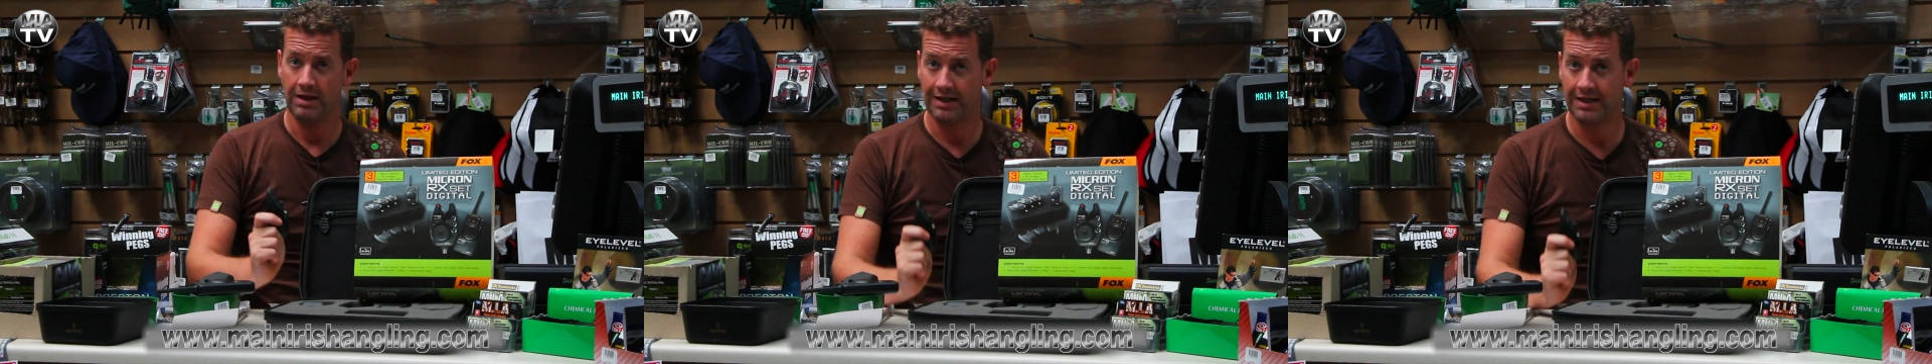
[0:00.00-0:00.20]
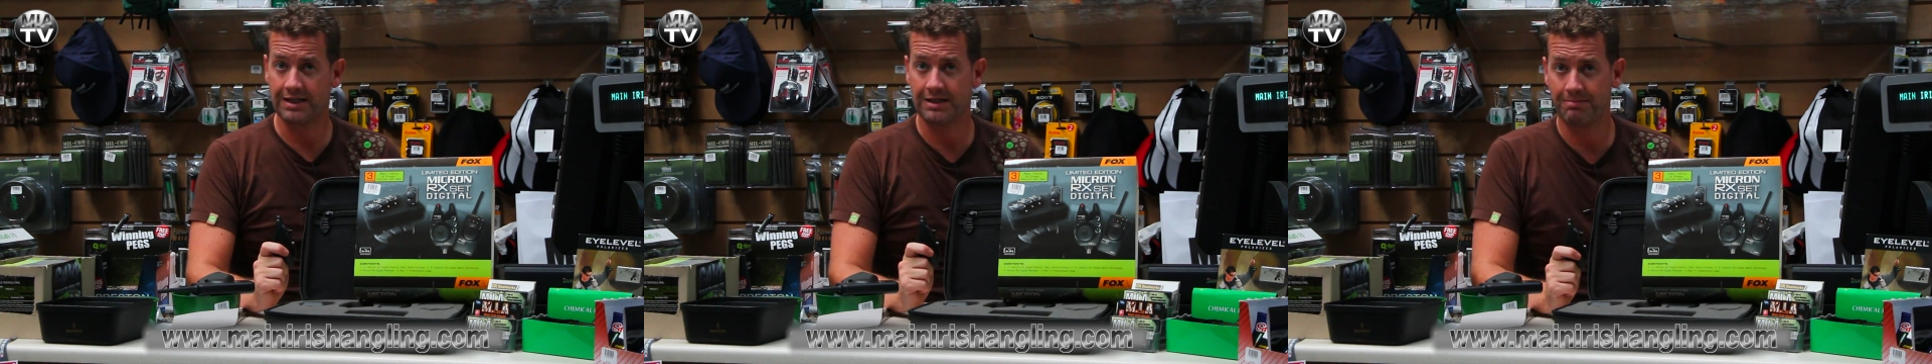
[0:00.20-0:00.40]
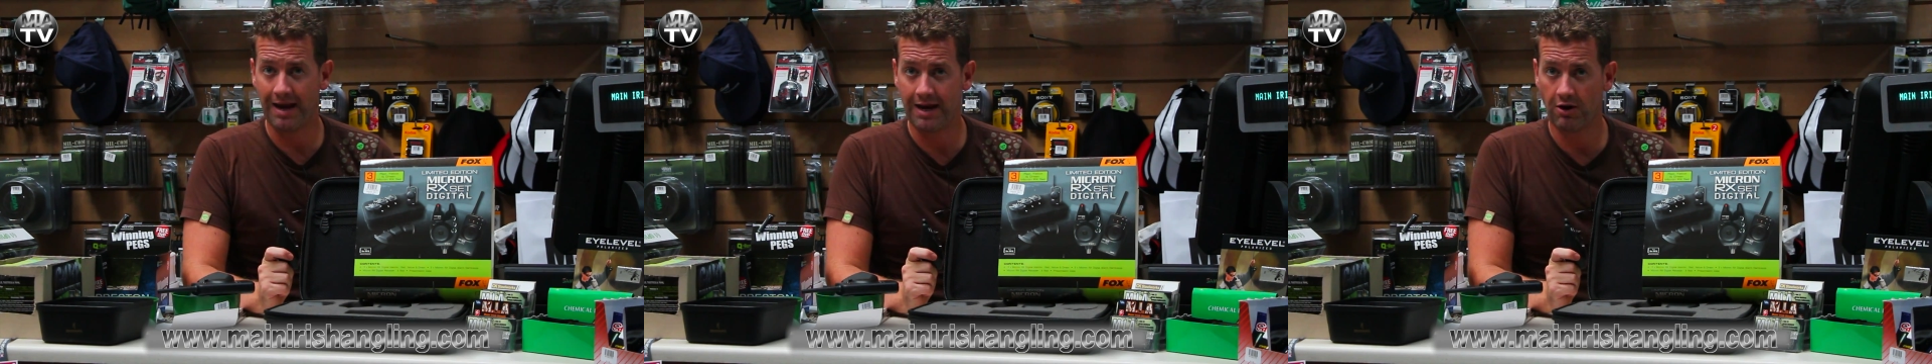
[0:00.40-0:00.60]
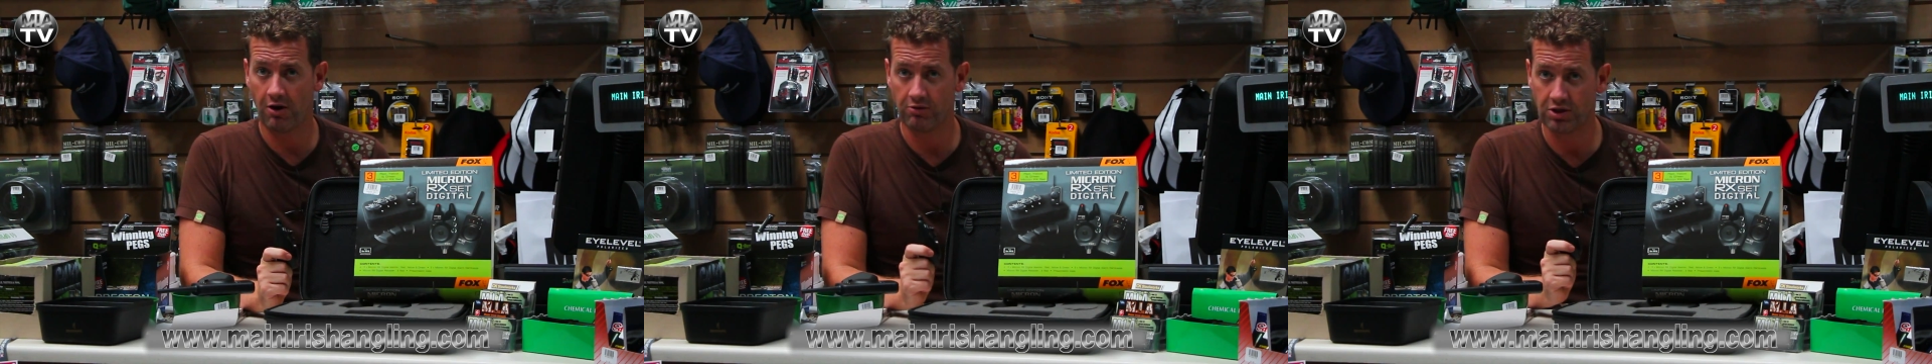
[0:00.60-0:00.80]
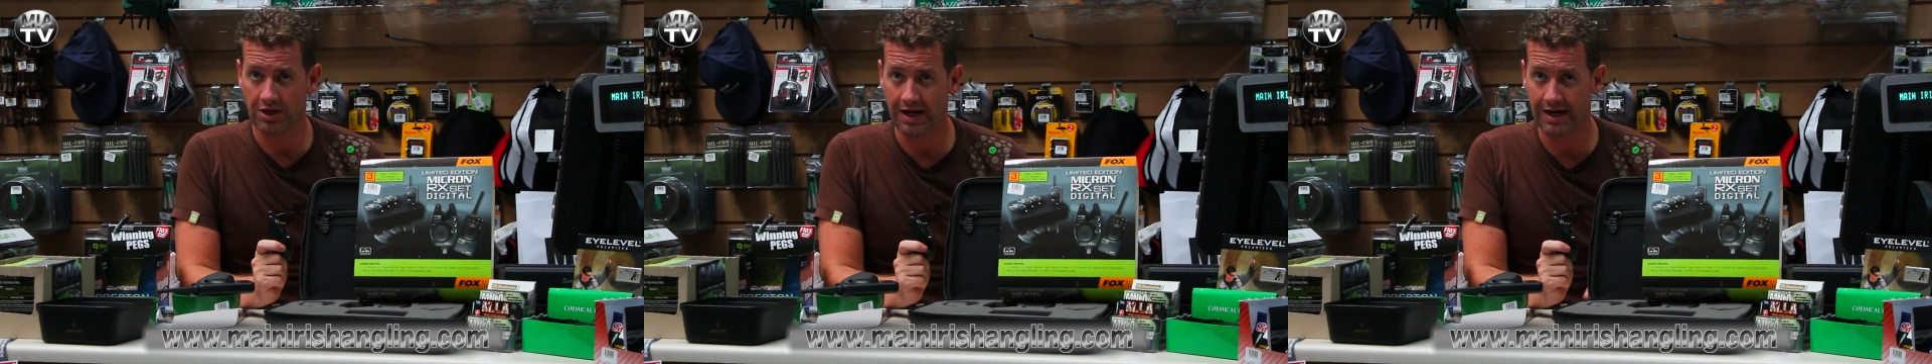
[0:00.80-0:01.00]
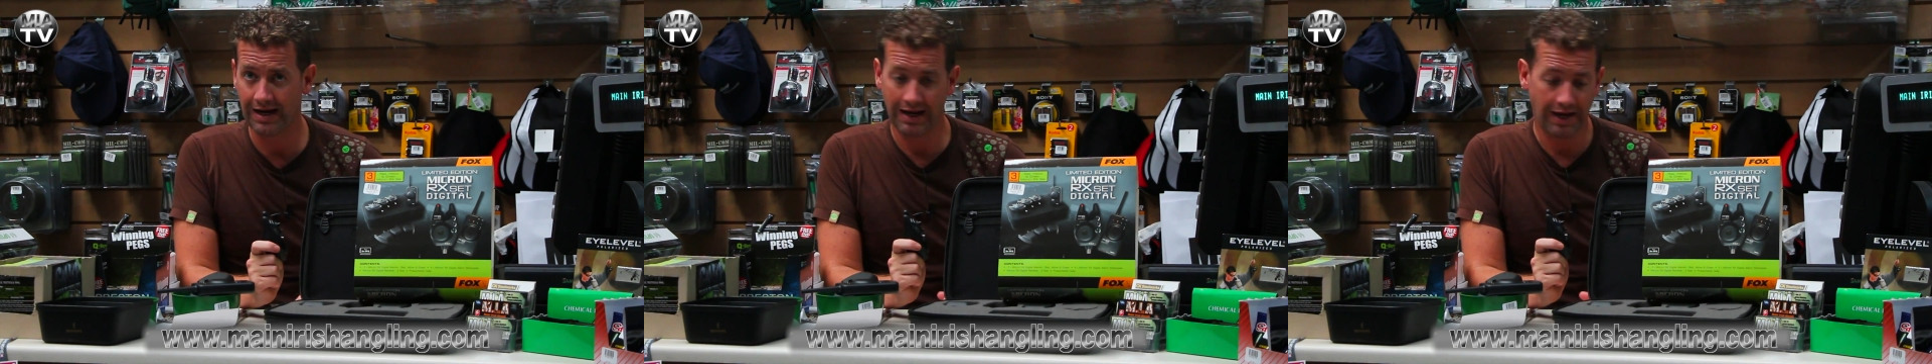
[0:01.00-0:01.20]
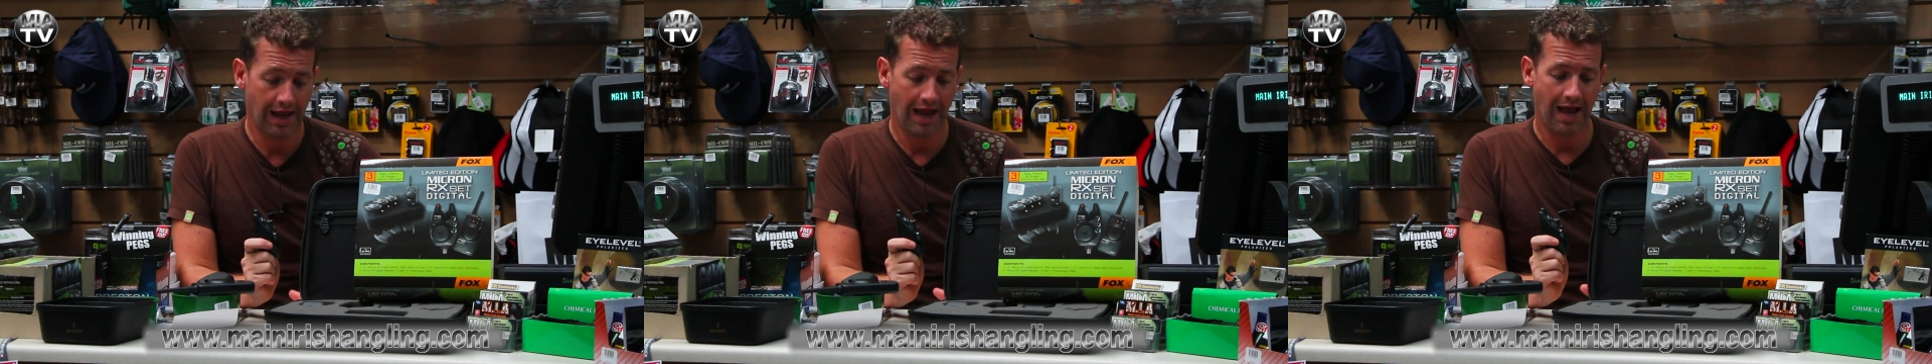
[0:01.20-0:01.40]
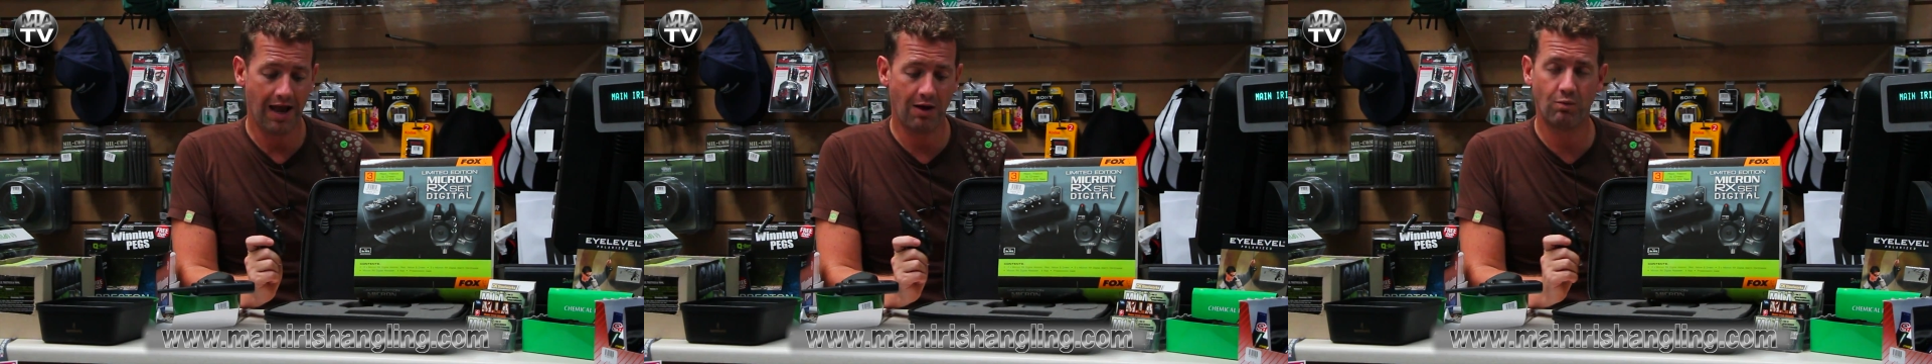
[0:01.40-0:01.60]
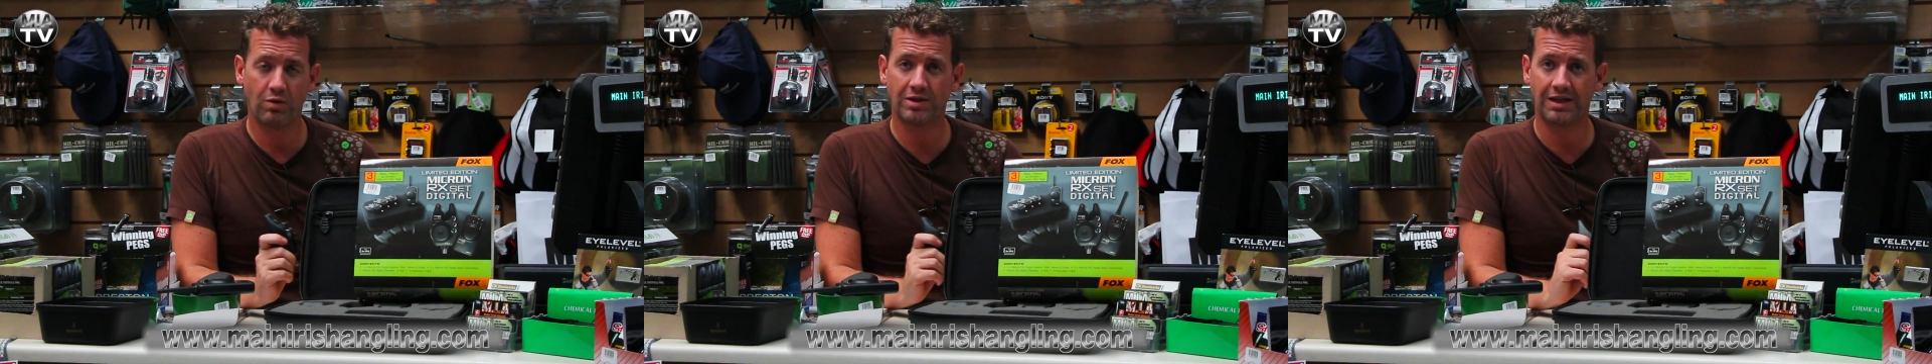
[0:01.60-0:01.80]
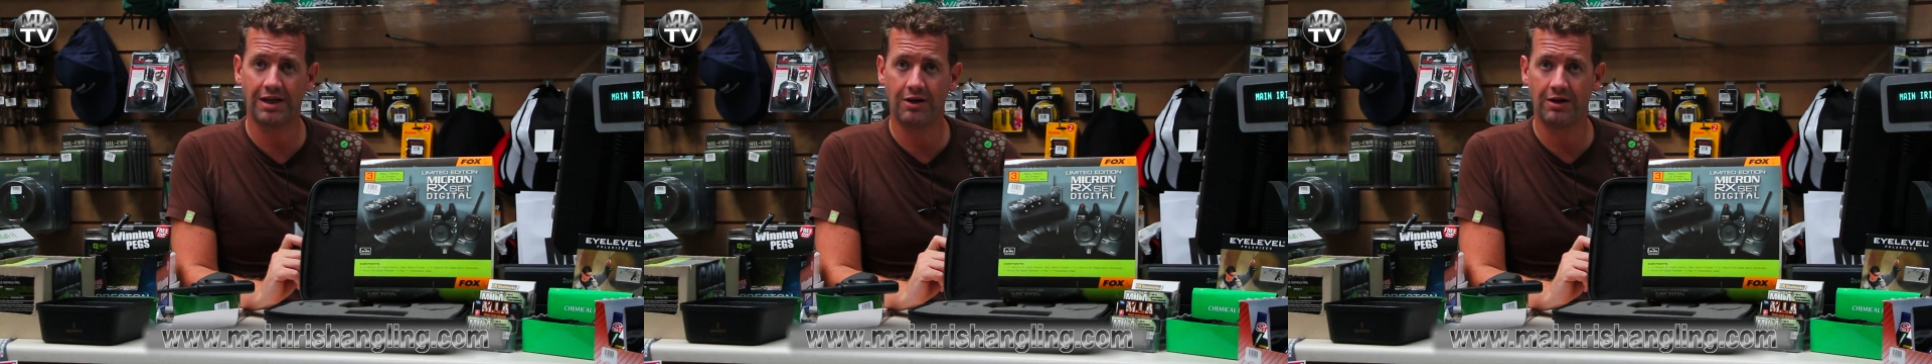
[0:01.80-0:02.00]
This is Main Irish Angling, and we'll
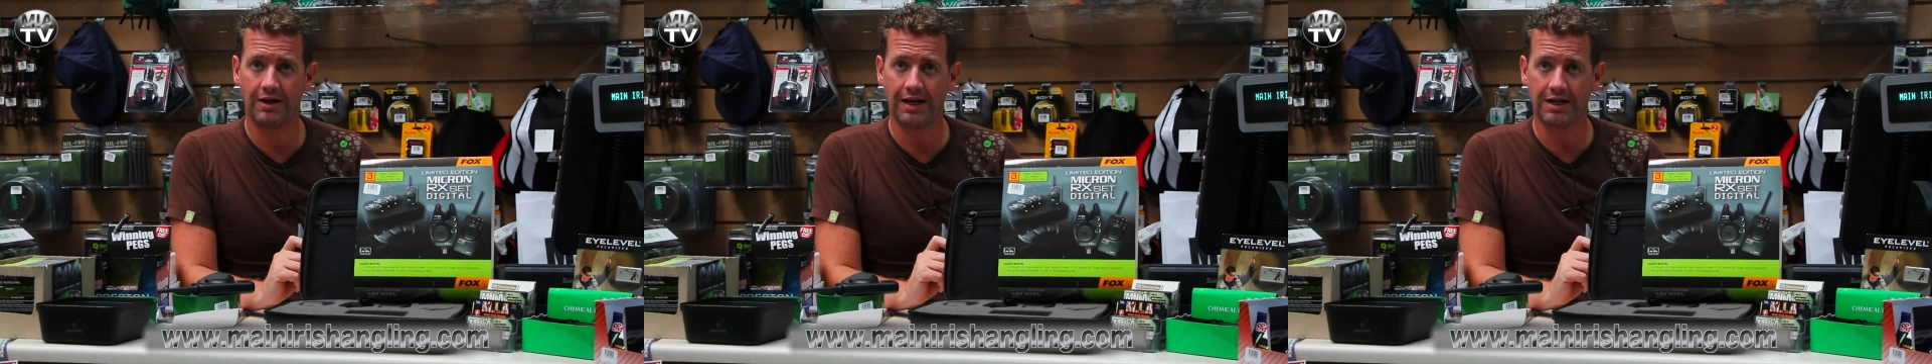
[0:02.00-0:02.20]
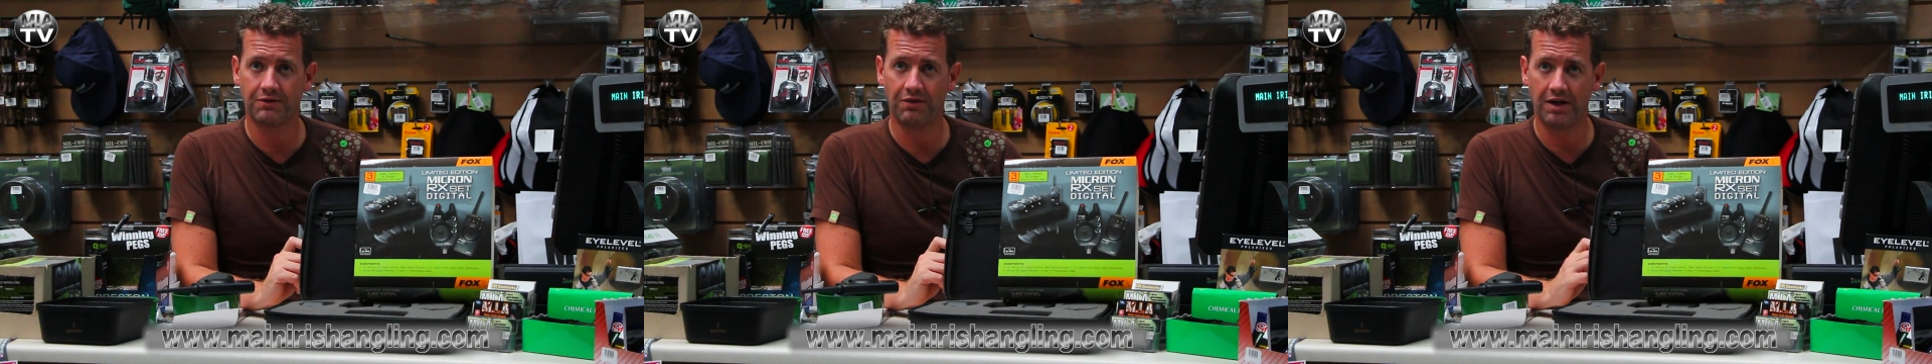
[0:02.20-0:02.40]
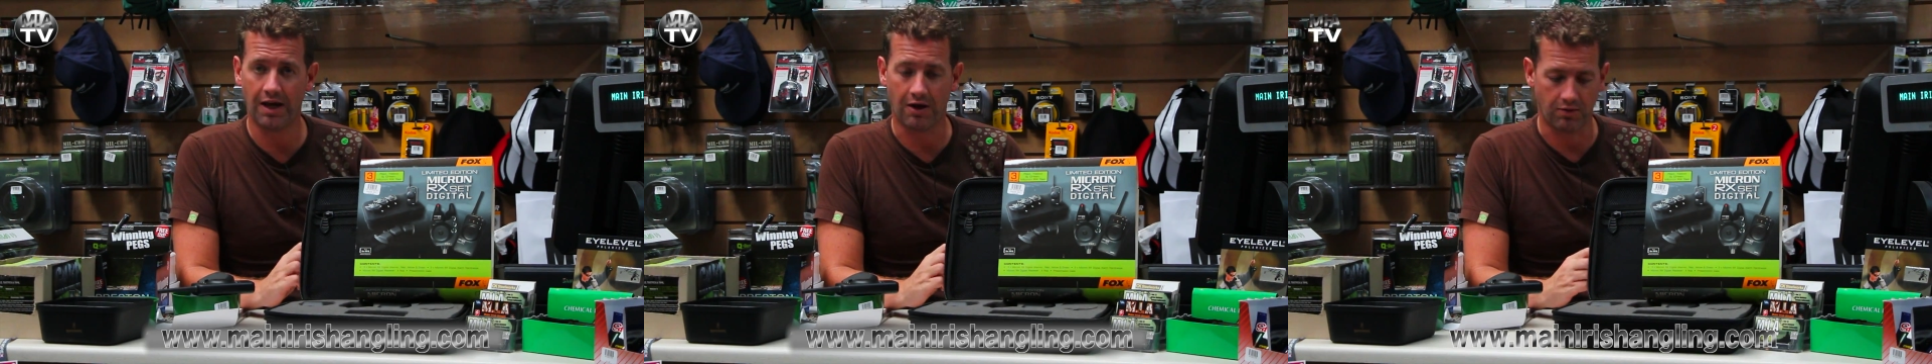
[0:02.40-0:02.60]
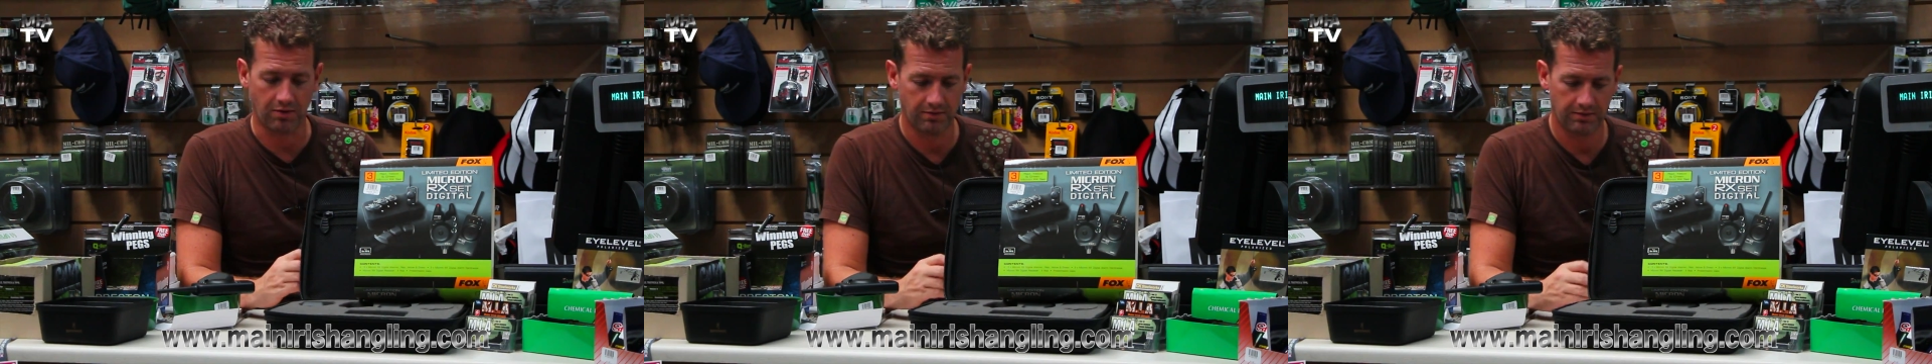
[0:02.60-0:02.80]
see you in the next video.